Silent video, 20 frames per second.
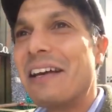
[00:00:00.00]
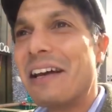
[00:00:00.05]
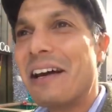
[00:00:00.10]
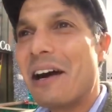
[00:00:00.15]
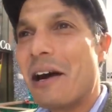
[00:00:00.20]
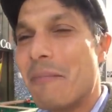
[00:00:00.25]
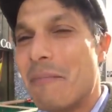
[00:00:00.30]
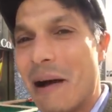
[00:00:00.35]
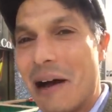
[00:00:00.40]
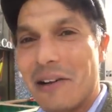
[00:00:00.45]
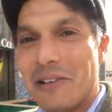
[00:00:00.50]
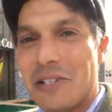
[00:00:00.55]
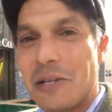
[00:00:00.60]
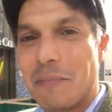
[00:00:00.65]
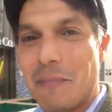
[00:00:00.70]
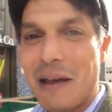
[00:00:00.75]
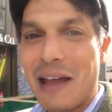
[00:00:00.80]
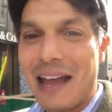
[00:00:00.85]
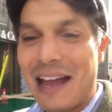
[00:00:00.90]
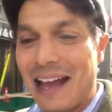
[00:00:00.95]
about
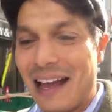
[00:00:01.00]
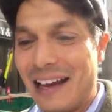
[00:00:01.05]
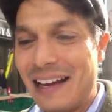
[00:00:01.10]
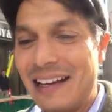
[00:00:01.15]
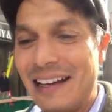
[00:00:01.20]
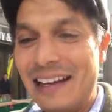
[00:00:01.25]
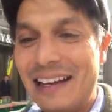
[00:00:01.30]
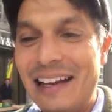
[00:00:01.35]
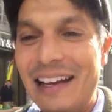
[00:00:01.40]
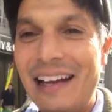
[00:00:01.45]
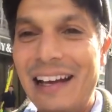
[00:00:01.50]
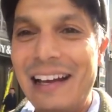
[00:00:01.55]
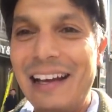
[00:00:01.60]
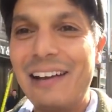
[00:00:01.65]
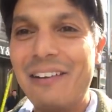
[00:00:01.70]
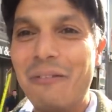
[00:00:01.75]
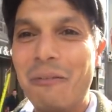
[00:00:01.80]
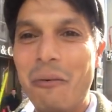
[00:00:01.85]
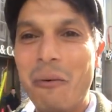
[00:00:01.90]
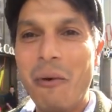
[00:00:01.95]
Japan.
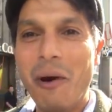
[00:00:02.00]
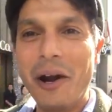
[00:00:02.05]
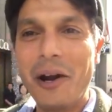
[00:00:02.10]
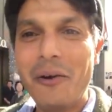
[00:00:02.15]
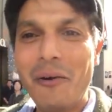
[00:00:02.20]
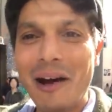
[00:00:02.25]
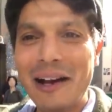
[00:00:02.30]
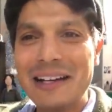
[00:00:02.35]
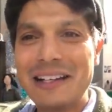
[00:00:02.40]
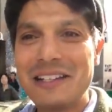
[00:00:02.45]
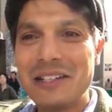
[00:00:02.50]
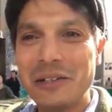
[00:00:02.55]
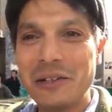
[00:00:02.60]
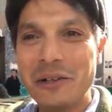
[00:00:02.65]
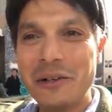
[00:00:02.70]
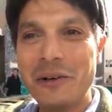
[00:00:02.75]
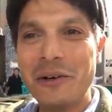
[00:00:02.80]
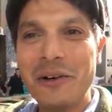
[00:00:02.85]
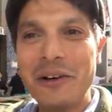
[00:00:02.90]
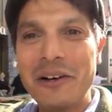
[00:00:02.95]
What do I
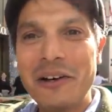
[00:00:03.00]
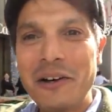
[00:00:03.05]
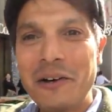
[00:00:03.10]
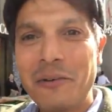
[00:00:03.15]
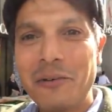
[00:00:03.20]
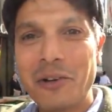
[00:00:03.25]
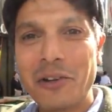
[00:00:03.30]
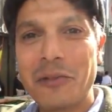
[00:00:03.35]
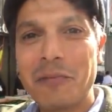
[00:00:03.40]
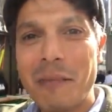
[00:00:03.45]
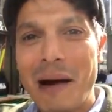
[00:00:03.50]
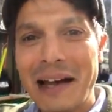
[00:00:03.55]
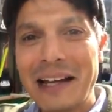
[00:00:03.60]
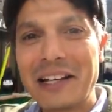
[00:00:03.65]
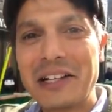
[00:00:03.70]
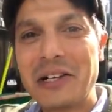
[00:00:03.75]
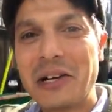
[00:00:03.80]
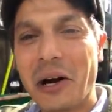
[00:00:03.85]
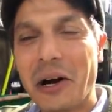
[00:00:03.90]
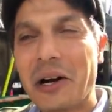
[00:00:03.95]
do with
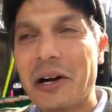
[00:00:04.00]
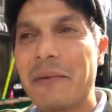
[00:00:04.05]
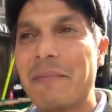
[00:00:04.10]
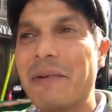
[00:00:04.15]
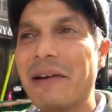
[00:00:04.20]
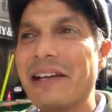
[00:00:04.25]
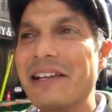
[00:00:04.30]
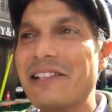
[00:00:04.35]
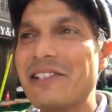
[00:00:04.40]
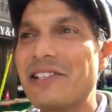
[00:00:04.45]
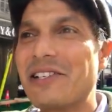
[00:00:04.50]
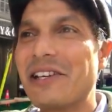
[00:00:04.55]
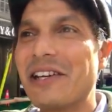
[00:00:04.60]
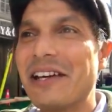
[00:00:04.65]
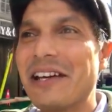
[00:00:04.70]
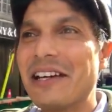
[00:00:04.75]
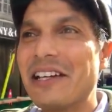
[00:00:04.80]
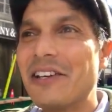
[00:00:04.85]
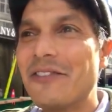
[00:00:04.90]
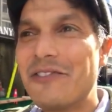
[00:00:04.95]
my garbage?
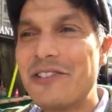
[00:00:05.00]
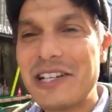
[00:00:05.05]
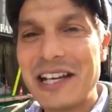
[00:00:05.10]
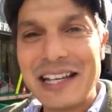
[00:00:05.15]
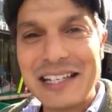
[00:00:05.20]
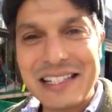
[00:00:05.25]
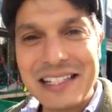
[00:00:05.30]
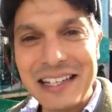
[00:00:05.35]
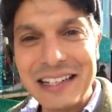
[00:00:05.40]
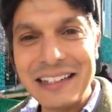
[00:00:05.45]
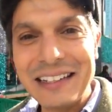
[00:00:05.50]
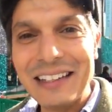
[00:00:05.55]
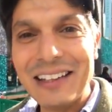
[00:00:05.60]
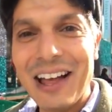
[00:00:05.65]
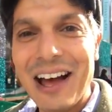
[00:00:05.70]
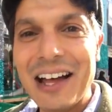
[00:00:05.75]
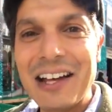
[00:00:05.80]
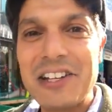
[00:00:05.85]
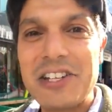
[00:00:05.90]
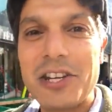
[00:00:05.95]
You've just eaten
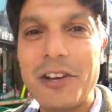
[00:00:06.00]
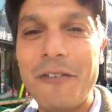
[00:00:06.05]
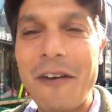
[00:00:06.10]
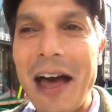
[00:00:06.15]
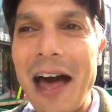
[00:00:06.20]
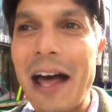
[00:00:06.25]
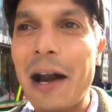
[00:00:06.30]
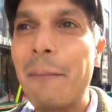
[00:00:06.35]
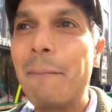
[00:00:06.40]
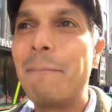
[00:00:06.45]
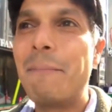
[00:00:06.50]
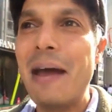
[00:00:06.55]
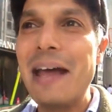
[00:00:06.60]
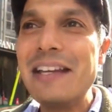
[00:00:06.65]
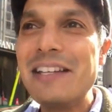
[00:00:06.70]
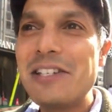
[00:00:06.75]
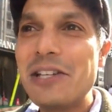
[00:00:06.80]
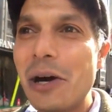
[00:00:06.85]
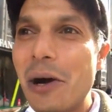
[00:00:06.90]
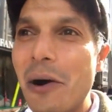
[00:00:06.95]
lunch, you've had a
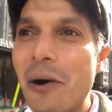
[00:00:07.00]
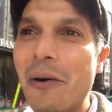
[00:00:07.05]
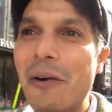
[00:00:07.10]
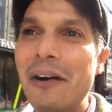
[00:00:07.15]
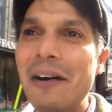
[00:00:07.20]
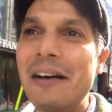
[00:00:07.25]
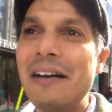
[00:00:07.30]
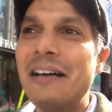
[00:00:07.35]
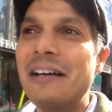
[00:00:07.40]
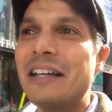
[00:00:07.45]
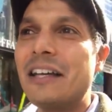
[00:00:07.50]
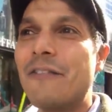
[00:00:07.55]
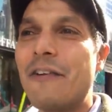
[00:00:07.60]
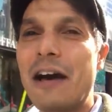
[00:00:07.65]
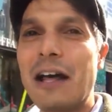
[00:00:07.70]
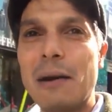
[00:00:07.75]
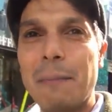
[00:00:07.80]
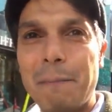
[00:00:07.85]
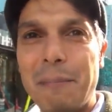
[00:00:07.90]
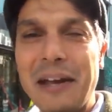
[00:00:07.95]
bento, you've
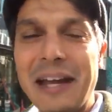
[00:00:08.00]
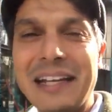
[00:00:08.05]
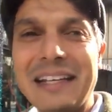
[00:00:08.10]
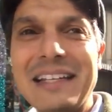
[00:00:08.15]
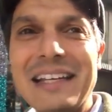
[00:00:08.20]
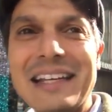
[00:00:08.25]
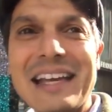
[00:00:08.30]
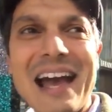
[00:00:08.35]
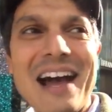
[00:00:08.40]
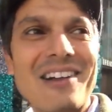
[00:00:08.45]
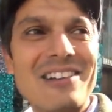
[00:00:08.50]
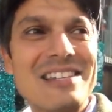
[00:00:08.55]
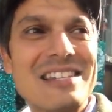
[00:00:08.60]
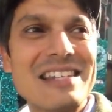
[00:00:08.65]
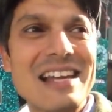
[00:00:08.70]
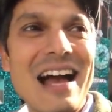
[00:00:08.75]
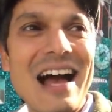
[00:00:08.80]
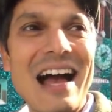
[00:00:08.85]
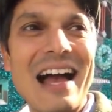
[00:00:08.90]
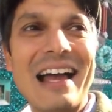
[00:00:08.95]
had a picnic
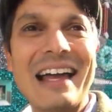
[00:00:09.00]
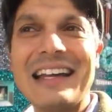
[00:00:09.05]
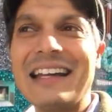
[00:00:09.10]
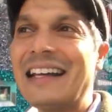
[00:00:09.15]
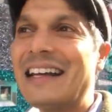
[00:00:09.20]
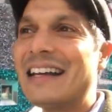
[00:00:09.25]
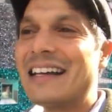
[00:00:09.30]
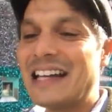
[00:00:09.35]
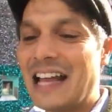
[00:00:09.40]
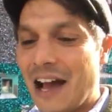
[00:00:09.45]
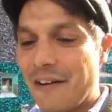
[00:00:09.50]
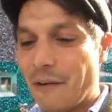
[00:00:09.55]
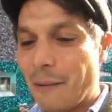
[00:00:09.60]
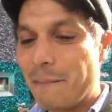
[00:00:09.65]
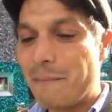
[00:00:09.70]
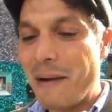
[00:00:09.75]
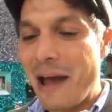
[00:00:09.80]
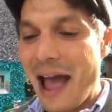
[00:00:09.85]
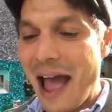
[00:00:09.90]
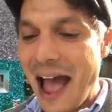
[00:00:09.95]
outside,
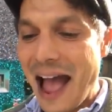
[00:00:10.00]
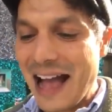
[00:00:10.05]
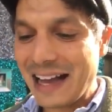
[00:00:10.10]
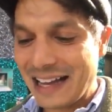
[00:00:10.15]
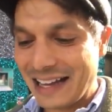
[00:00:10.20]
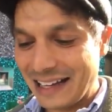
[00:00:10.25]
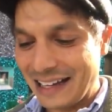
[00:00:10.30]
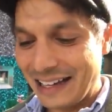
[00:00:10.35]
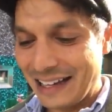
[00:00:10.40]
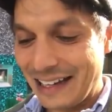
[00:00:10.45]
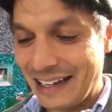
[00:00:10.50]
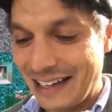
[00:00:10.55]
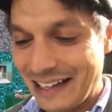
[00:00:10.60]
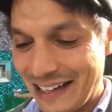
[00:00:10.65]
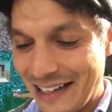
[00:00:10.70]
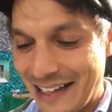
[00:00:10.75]
you have a bag